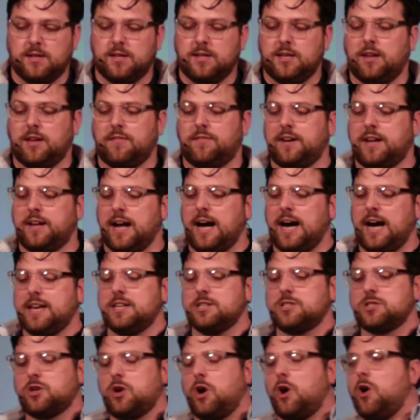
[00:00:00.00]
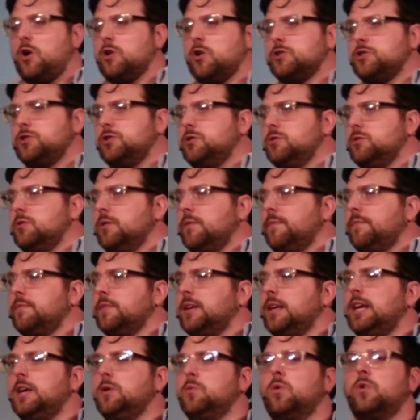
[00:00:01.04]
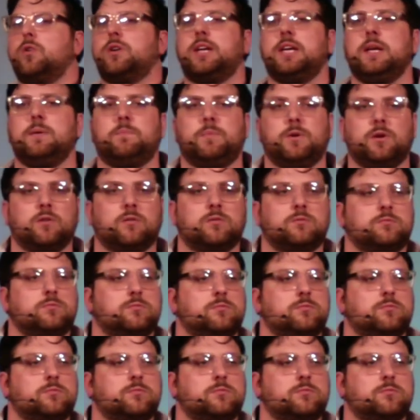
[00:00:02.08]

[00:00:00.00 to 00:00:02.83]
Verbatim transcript: If God has called you, he will keep you.